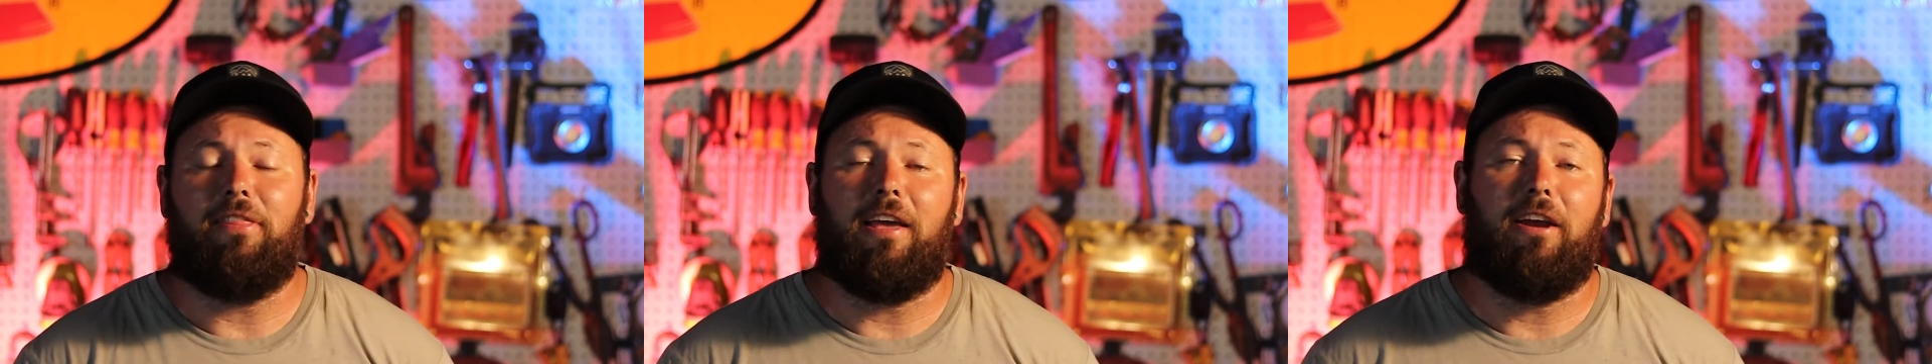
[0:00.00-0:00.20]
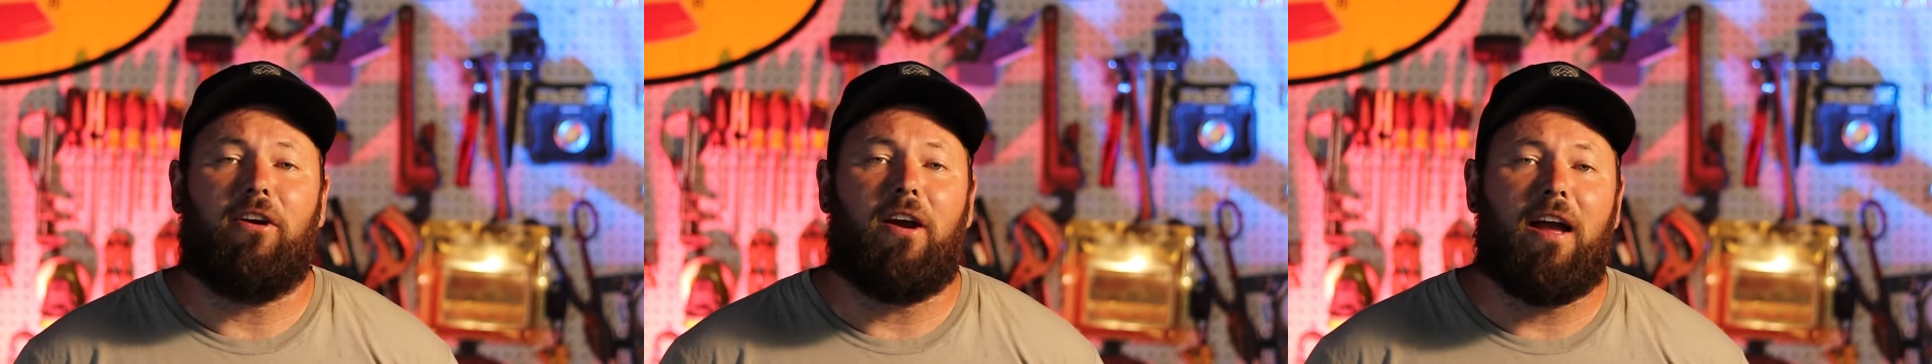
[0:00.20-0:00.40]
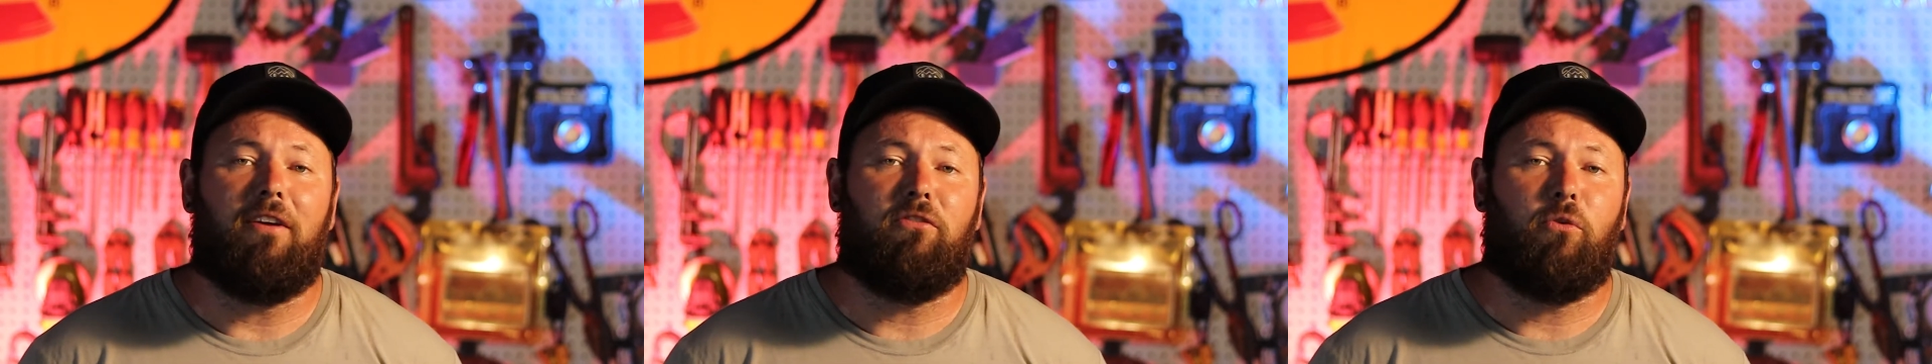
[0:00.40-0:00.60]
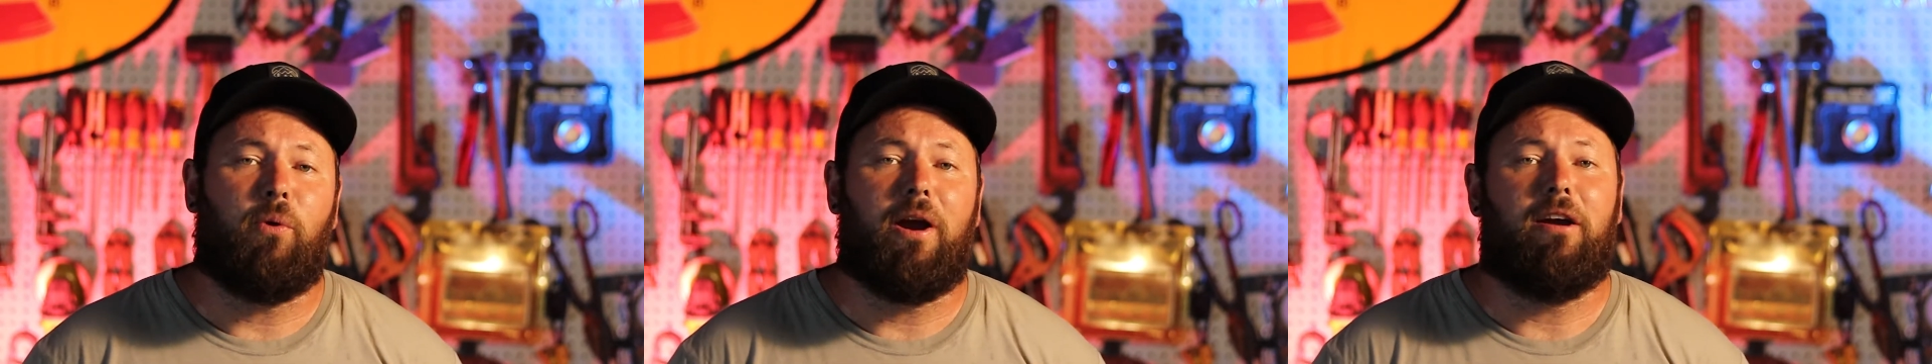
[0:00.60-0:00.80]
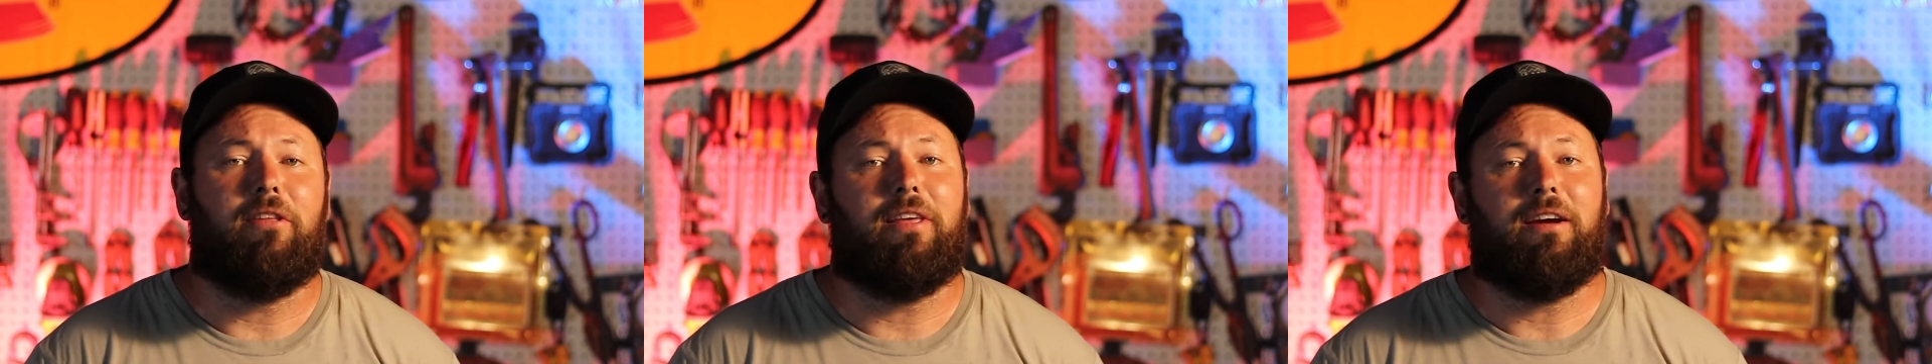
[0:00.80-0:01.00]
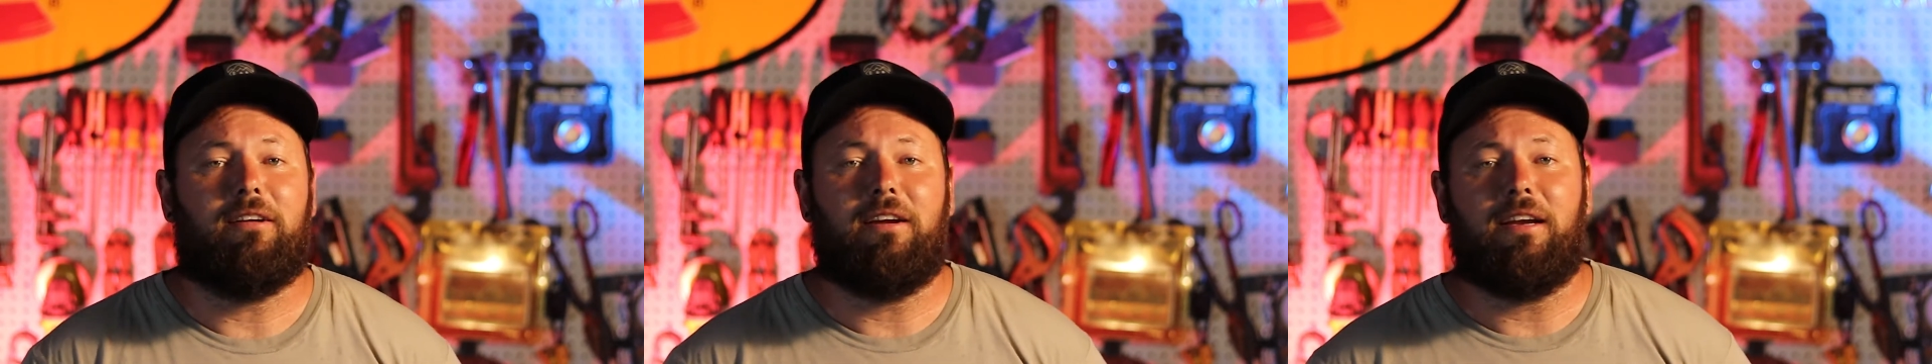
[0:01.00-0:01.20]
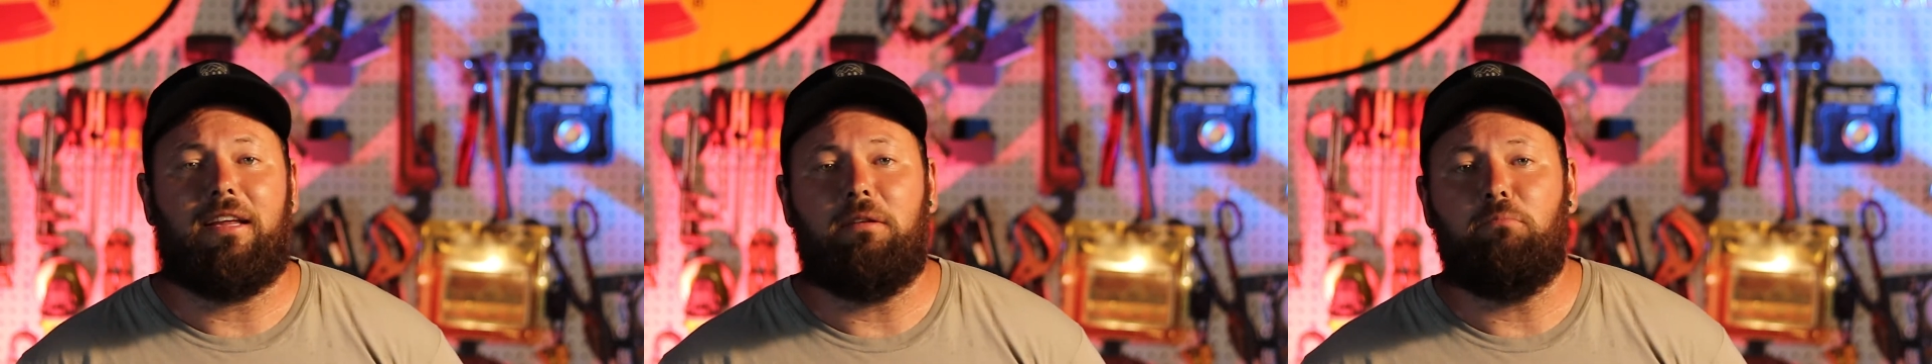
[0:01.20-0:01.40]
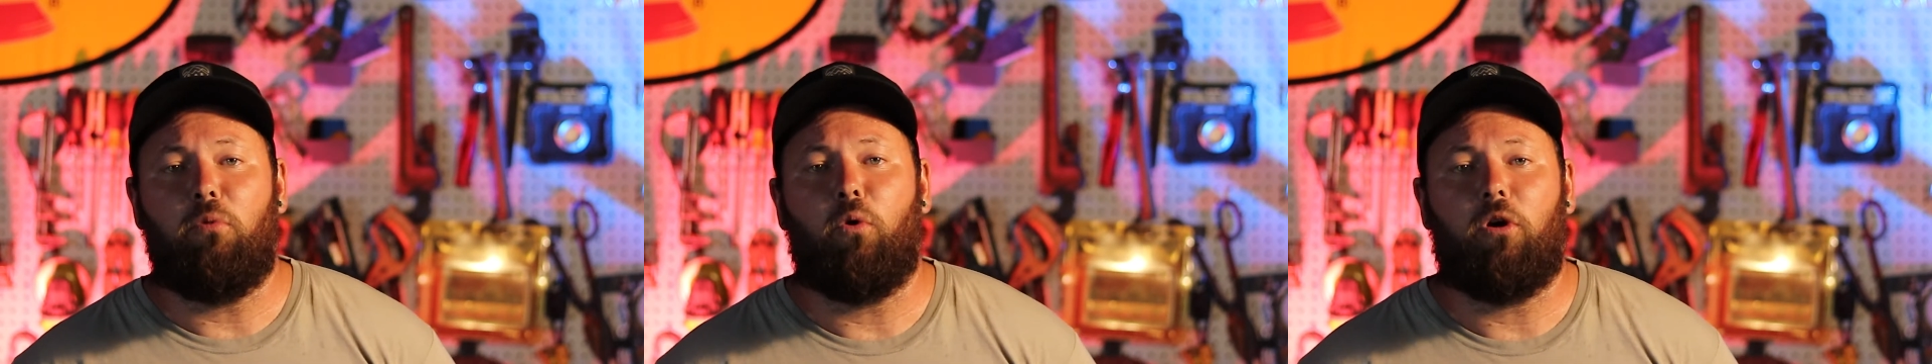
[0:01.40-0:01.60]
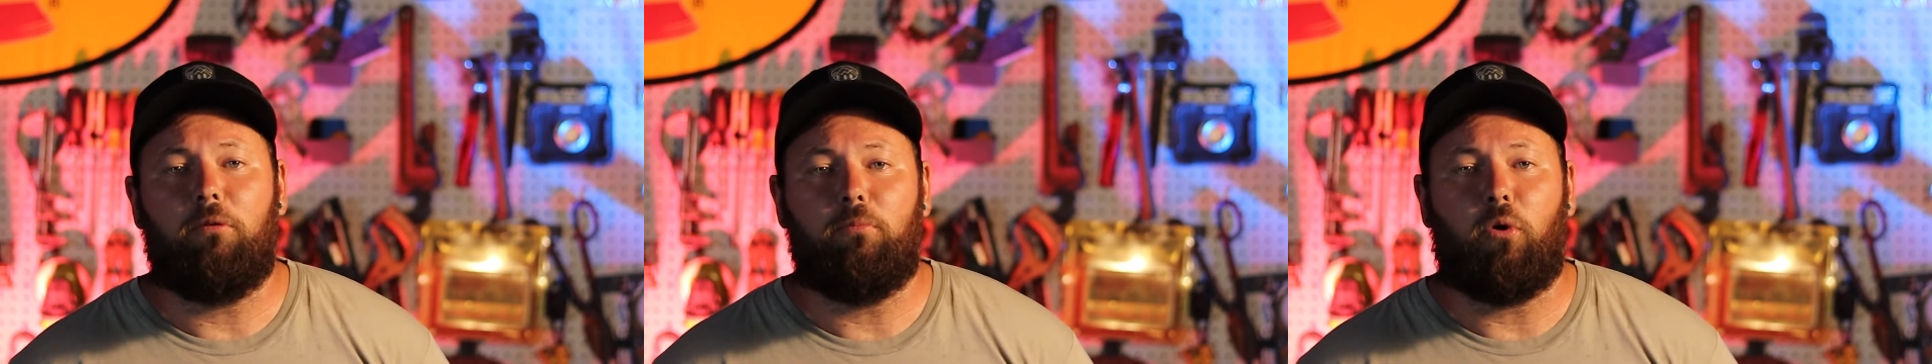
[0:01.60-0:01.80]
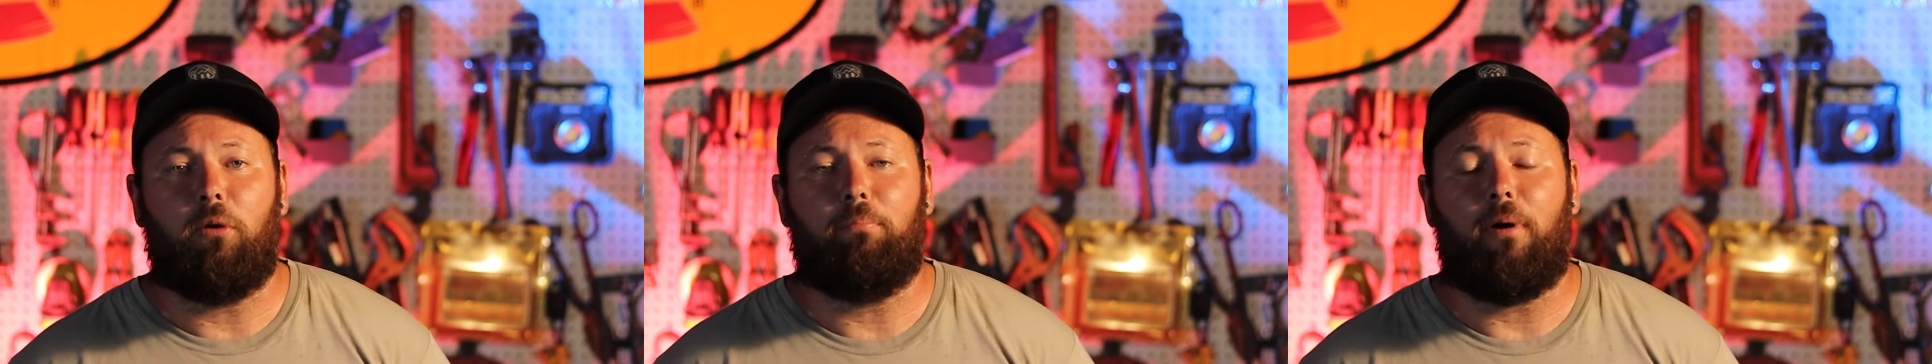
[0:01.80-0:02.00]
They are everywhere. They're getting more and
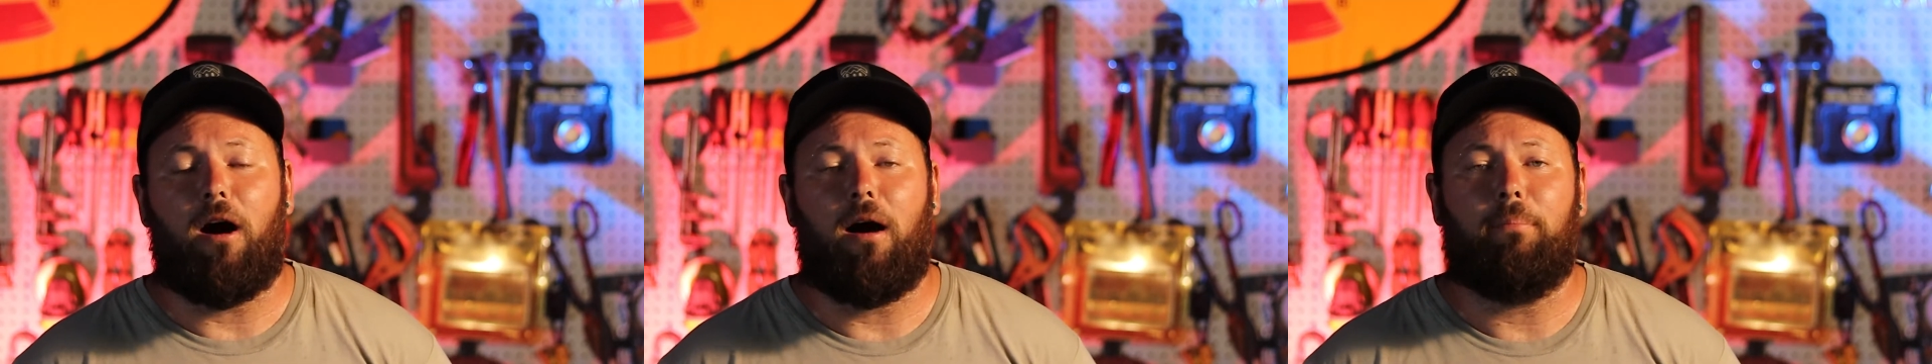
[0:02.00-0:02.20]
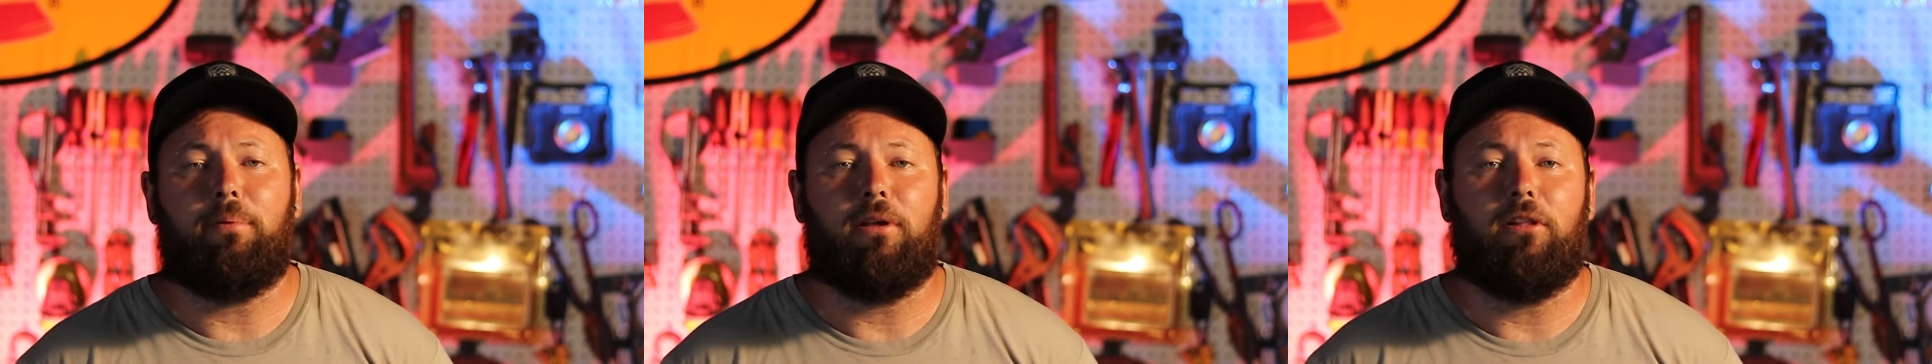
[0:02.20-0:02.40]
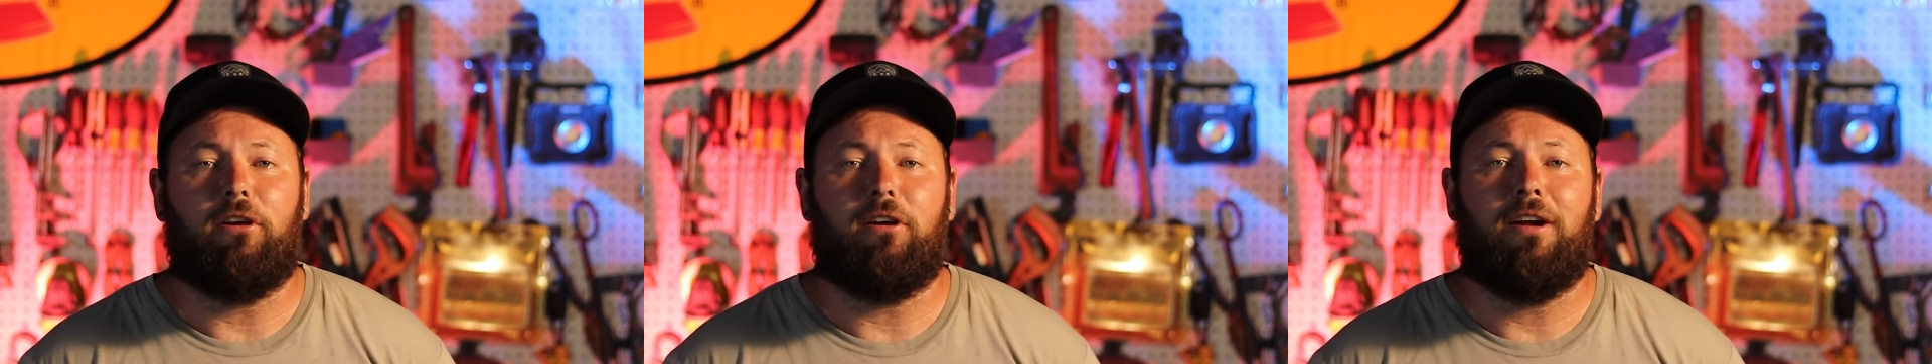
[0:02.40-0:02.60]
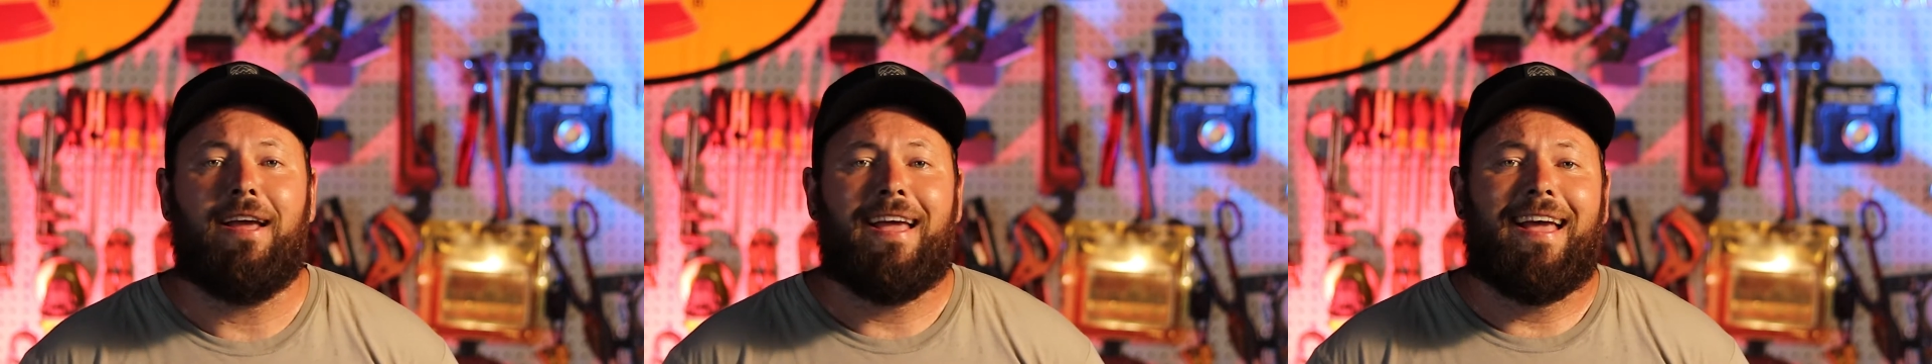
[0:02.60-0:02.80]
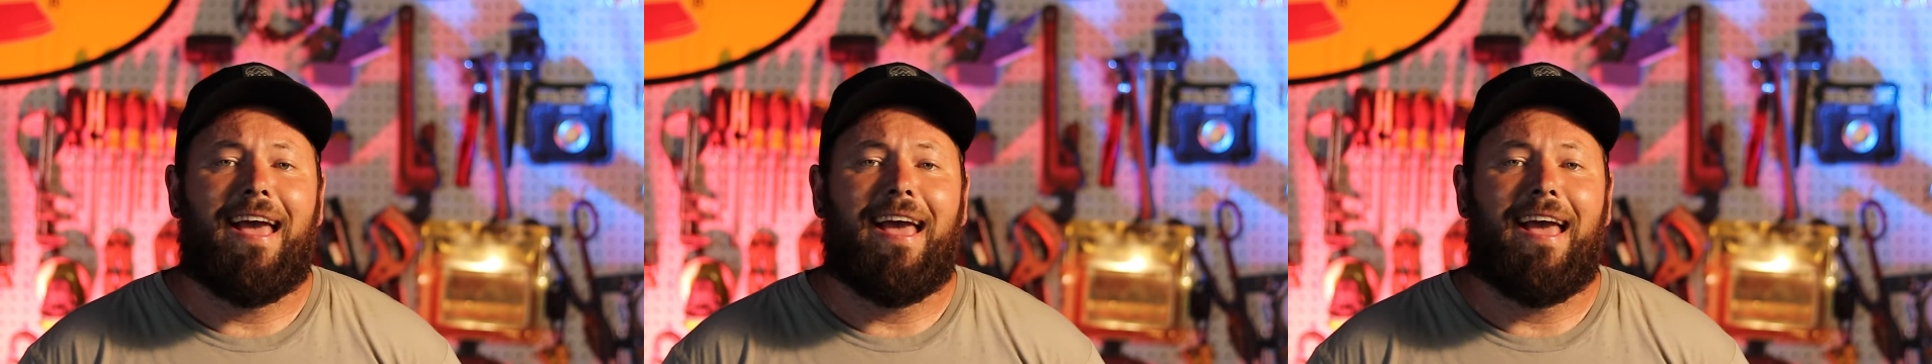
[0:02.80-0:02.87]
more popular,